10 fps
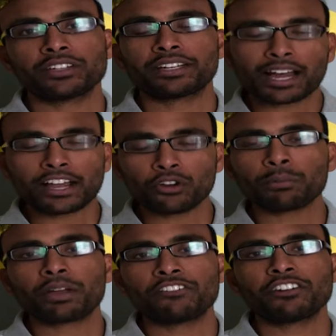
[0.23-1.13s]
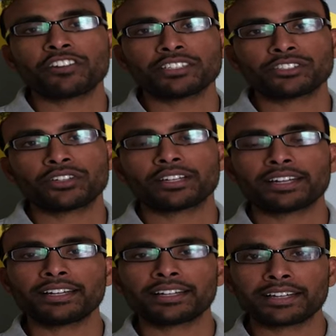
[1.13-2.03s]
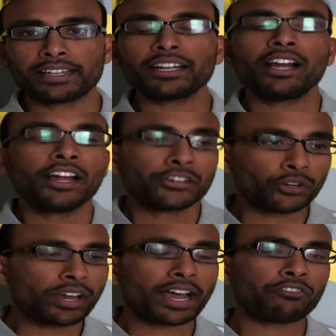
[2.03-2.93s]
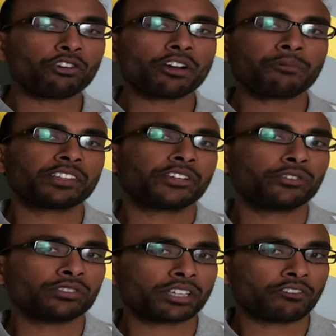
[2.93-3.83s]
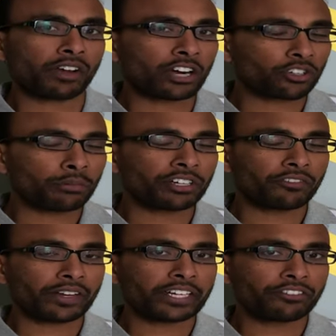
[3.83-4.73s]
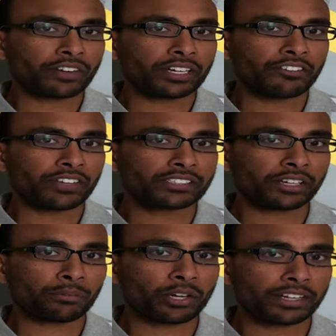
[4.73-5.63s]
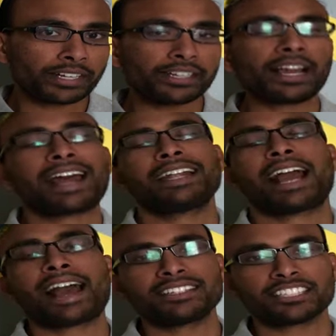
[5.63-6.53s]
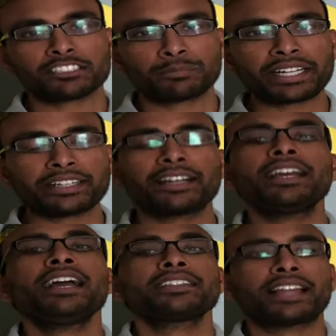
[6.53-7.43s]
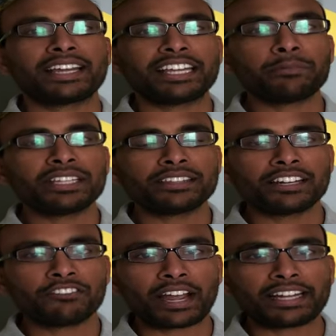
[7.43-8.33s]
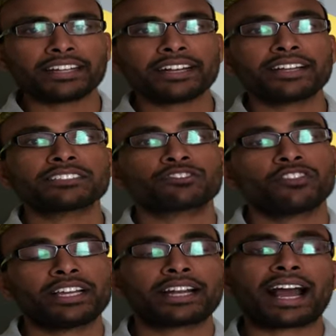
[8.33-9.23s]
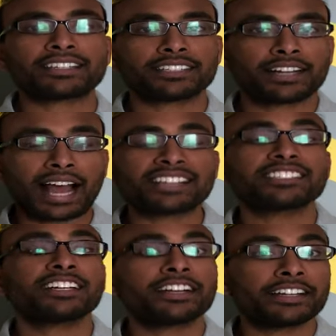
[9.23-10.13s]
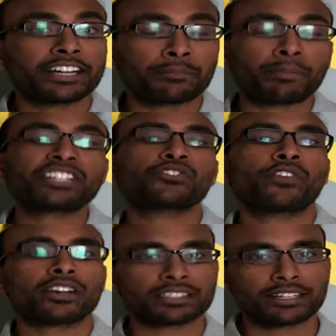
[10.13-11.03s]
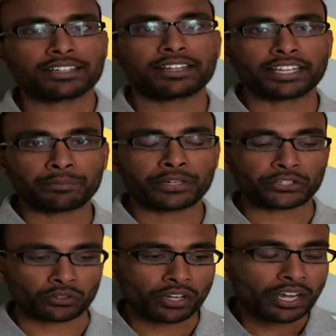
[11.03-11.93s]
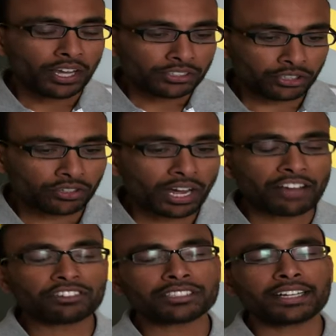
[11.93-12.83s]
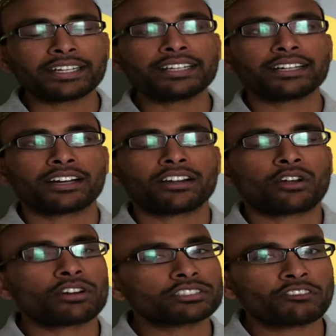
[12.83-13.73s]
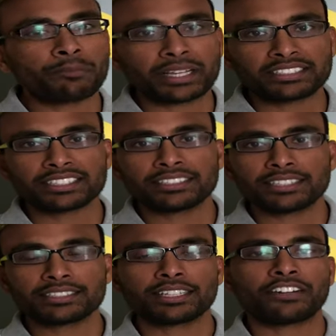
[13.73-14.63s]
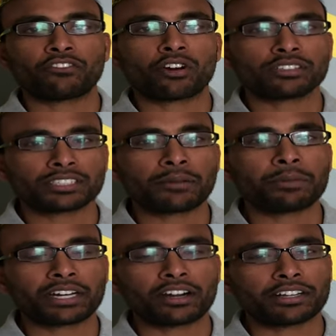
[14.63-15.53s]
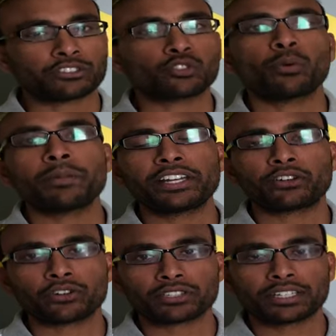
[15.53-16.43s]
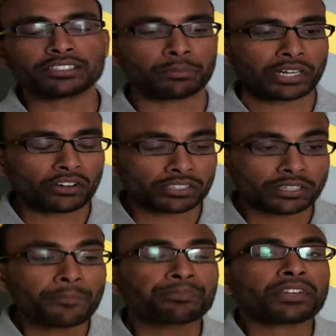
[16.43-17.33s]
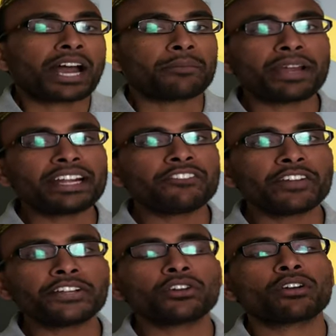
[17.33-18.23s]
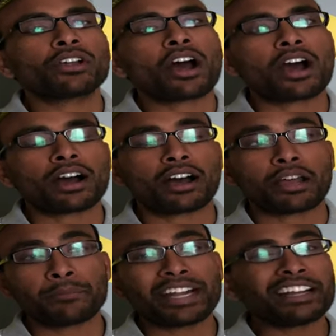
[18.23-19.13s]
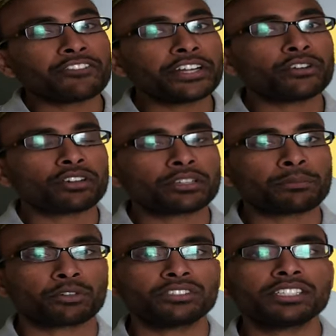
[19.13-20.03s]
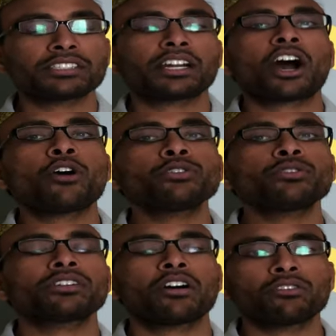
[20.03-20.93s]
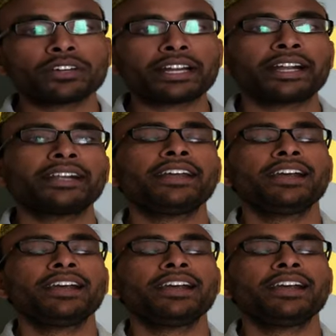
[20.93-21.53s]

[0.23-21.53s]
I hope everyone is doing really great. Today I woke up with the news of October 2020 visa bulletin, and as expected, the EB3 filing dates were accelerated much faster than EB2. So I was getting lots of messages in WhatsApp regarding so many questions, because I made a video on the procedure how to downgrade